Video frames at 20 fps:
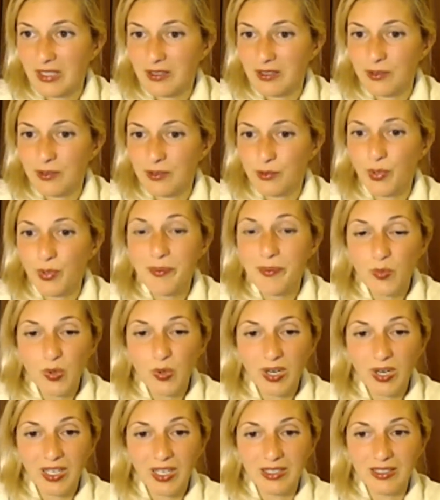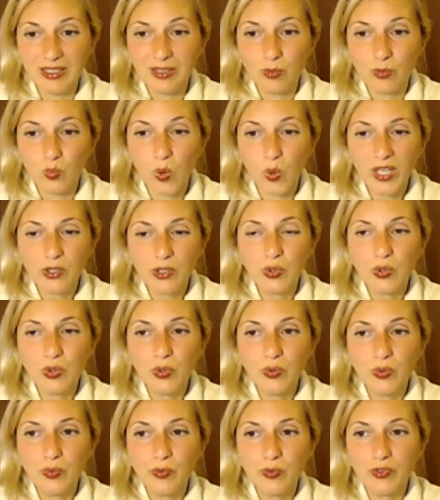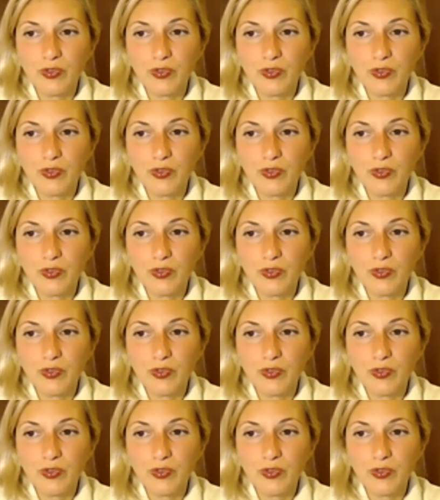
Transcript: world. What do you